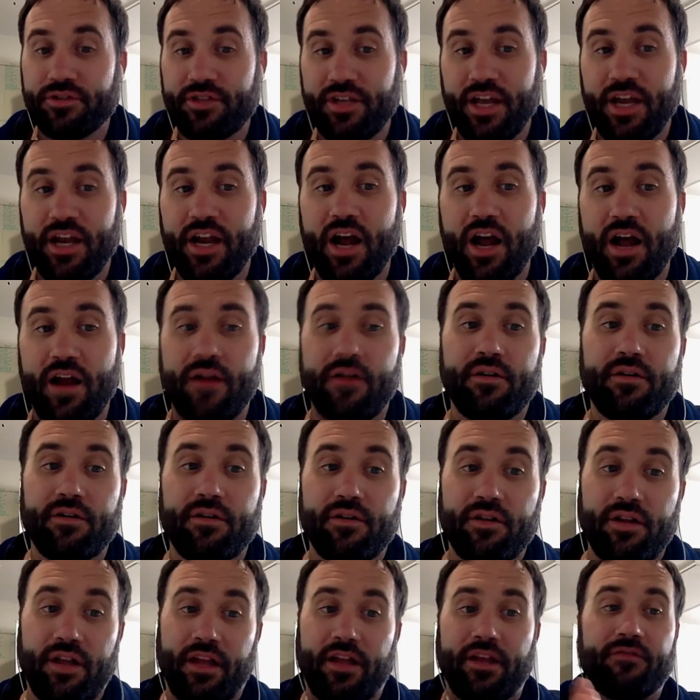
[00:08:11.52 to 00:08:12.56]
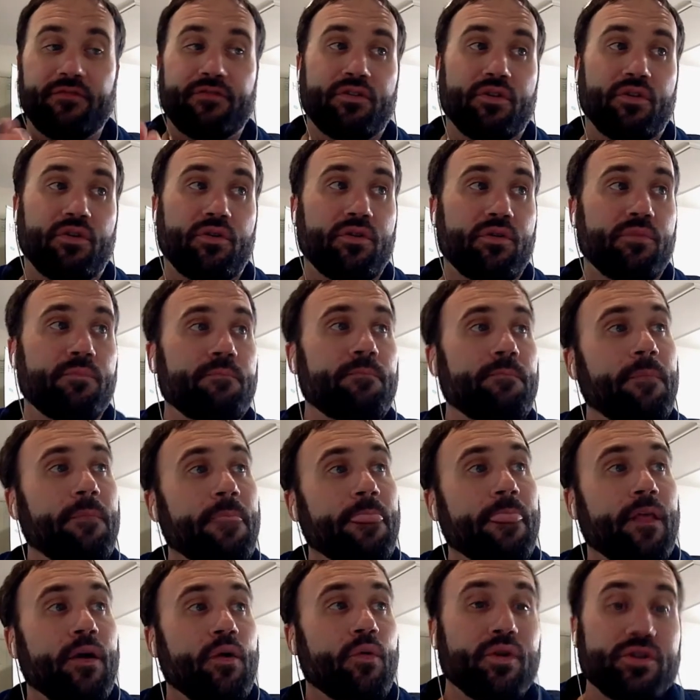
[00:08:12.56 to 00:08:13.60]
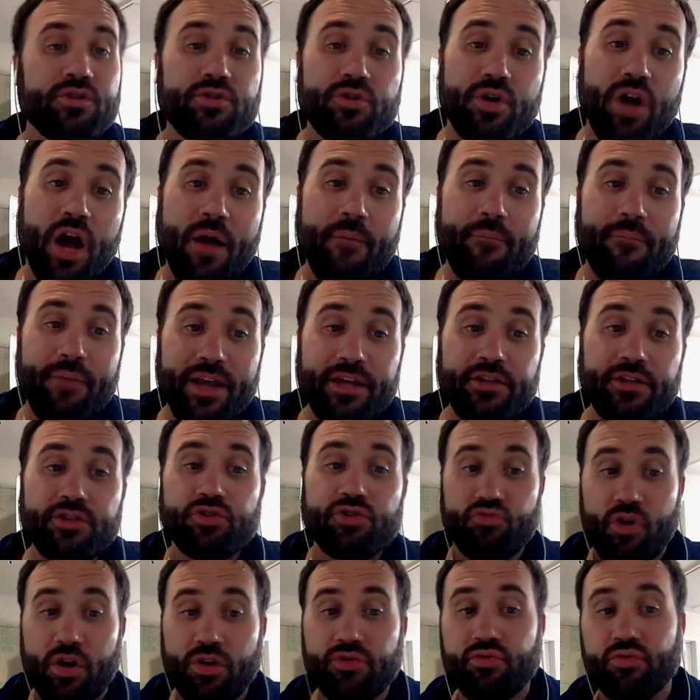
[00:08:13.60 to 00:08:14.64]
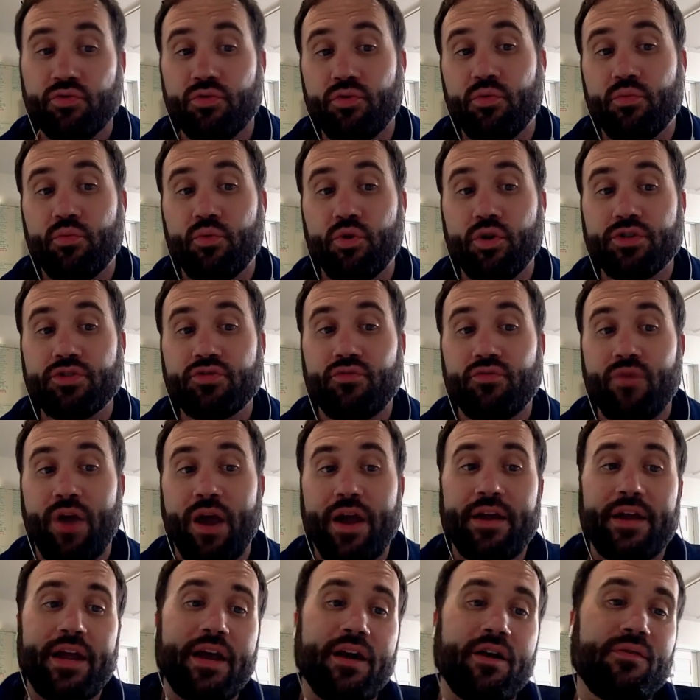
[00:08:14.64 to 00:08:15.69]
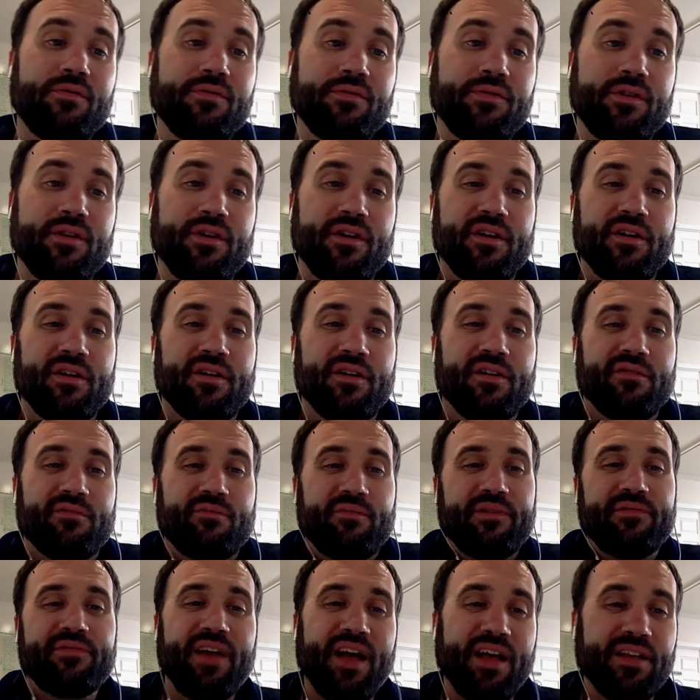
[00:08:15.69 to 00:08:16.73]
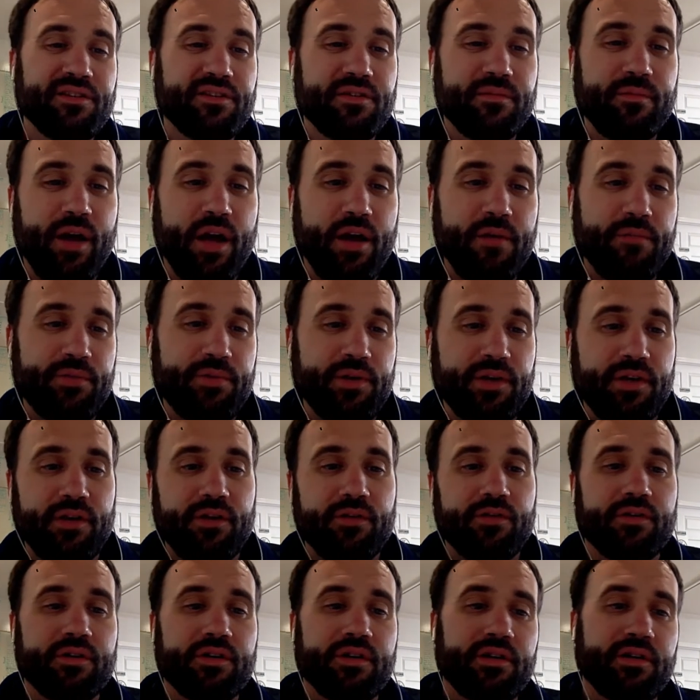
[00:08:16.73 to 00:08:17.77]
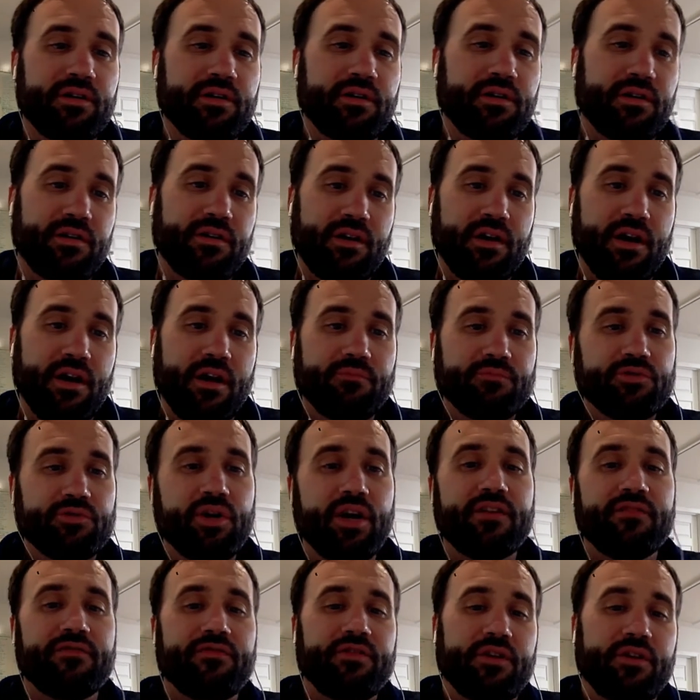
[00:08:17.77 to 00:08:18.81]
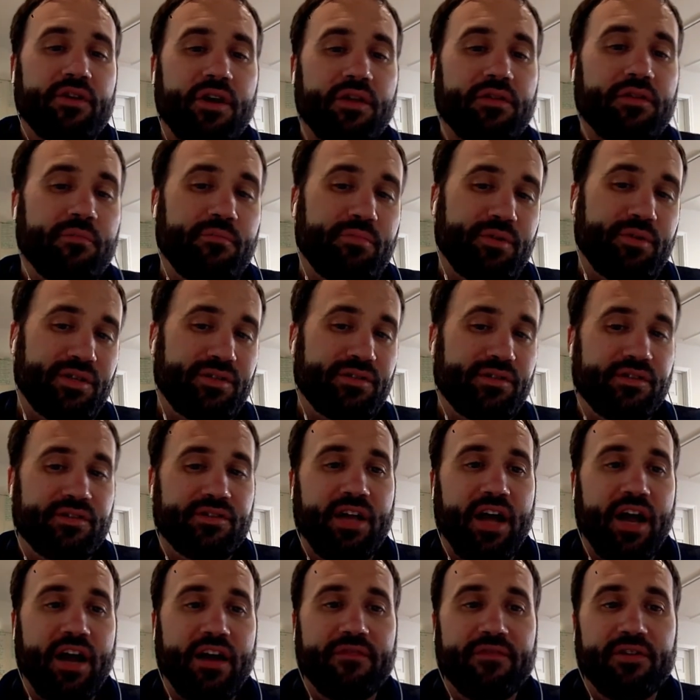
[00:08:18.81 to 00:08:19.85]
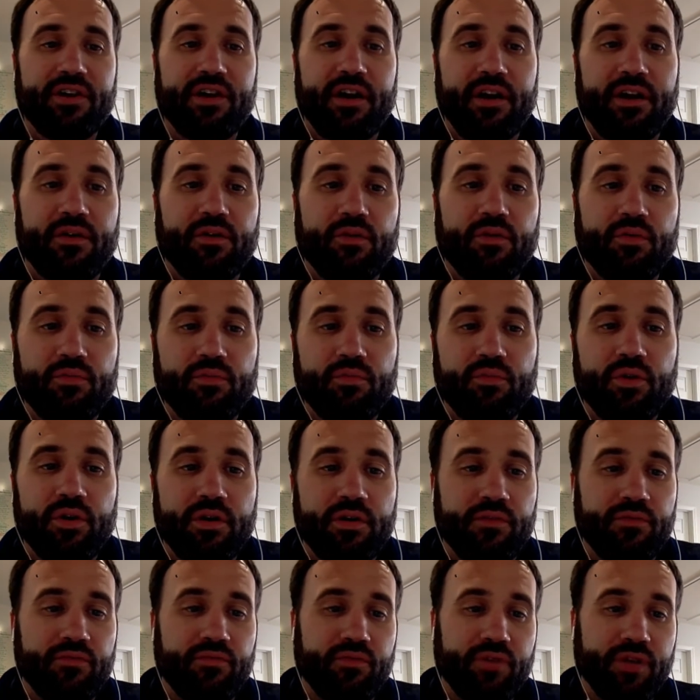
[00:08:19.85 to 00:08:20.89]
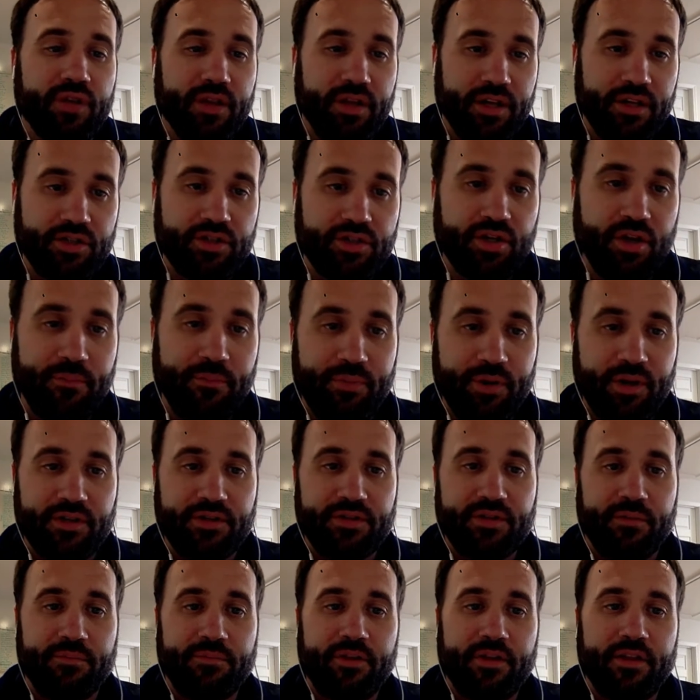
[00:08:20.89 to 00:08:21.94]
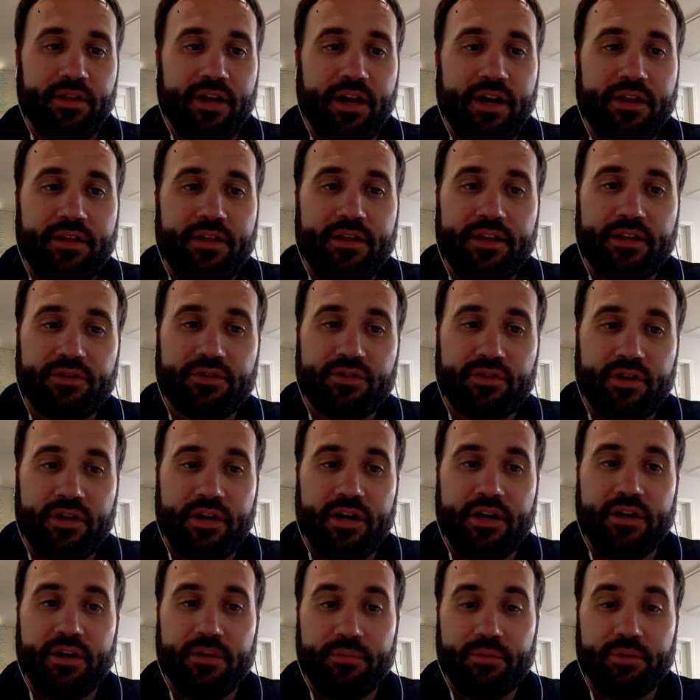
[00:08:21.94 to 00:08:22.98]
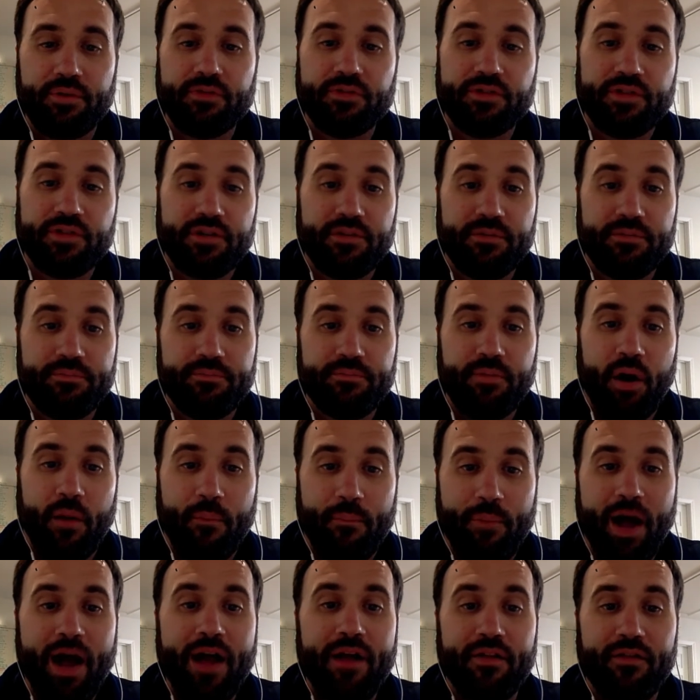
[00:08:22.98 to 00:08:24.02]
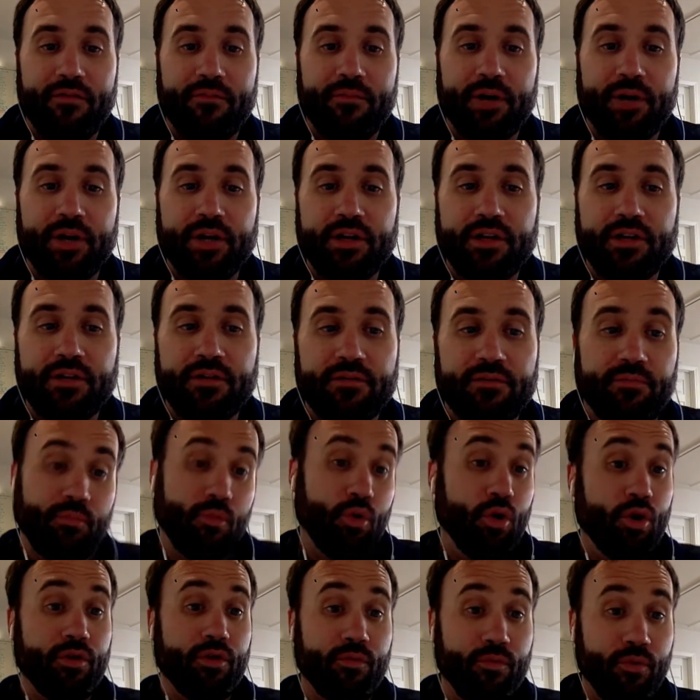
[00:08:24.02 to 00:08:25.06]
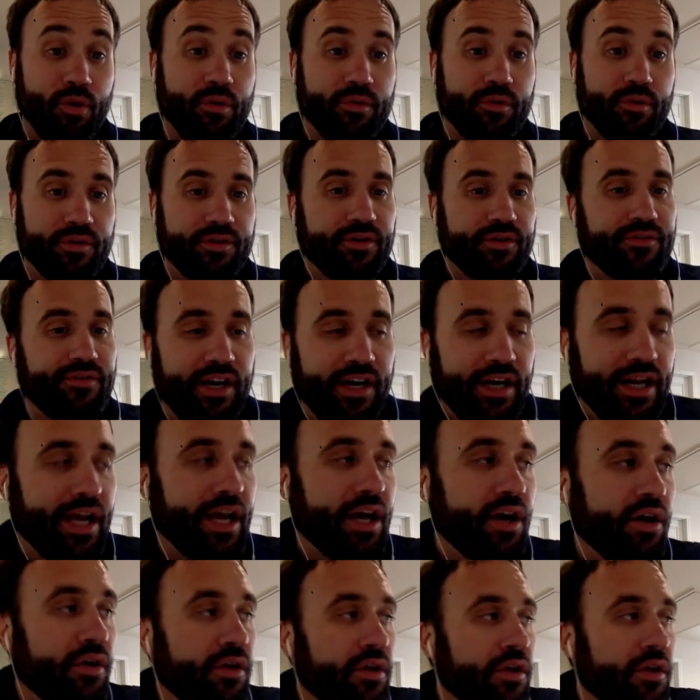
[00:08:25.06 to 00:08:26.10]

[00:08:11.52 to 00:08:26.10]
cannot. Like we do not make structural woods right now. We've got some IP on it, and I'm trying to figure out the business side of it. I don't want to really jump into something that I think is going to end up losing a pile of money, more than what we're doing right now.